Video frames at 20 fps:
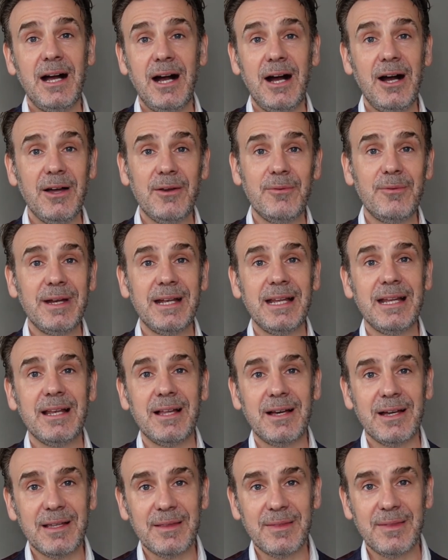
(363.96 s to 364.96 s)
I really
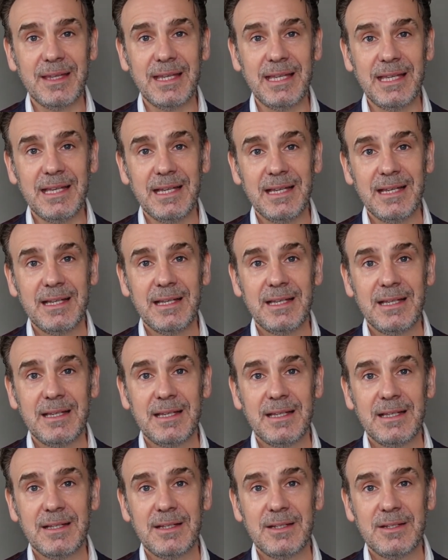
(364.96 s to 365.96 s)
like the
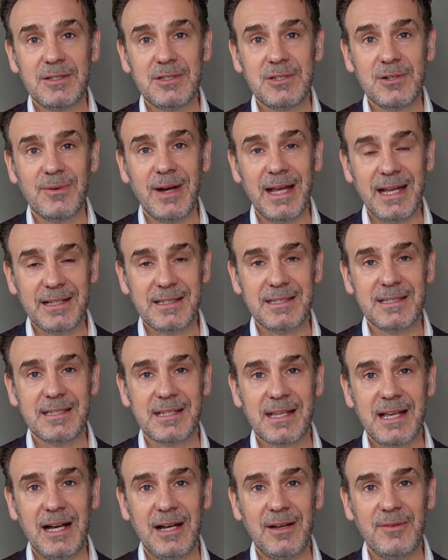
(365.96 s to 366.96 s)
director's
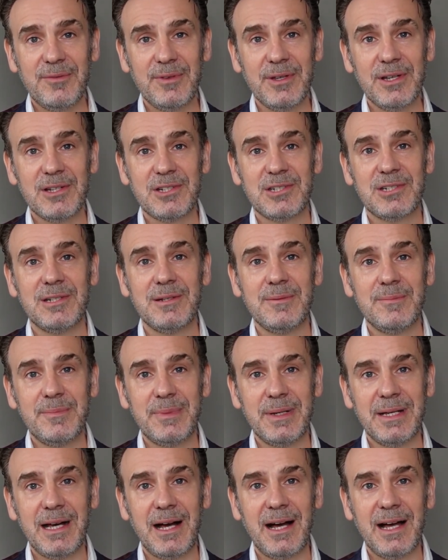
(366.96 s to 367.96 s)
cut version,
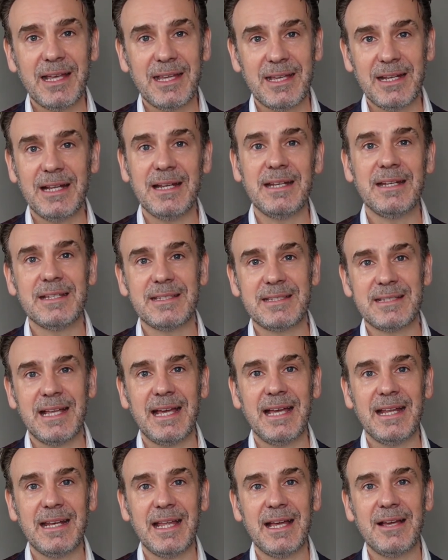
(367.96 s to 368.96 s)
but I could
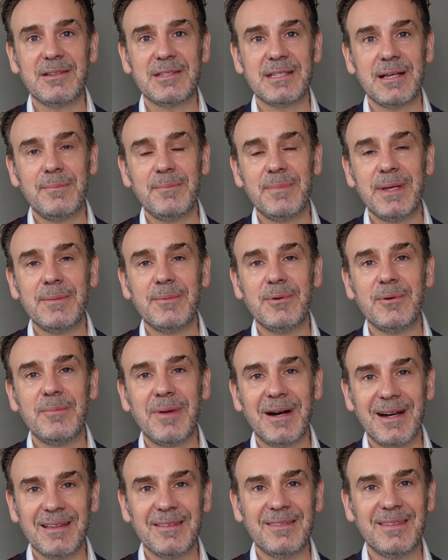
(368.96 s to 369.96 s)
understand how some people
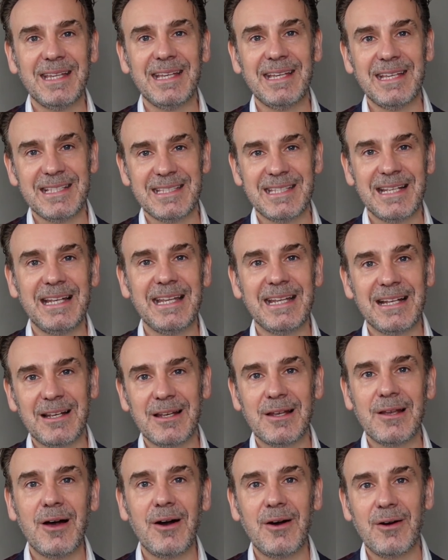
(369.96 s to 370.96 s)
might think it's a
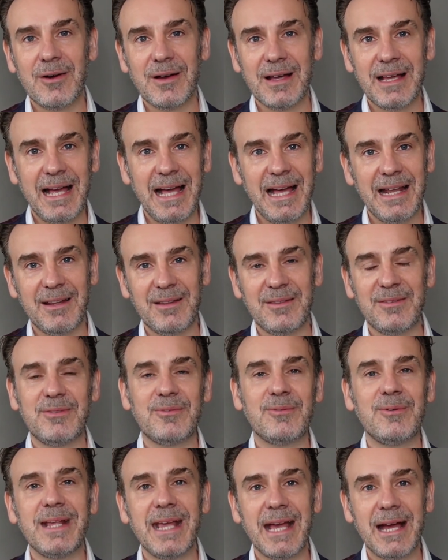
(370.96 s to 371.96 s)
little long at a
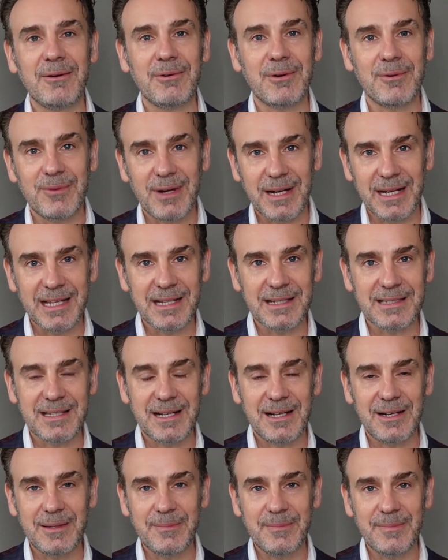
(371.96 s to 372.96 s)
3-hour running
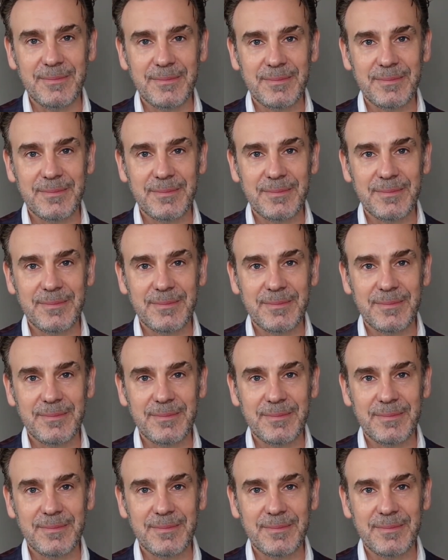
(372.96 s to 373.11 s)
time.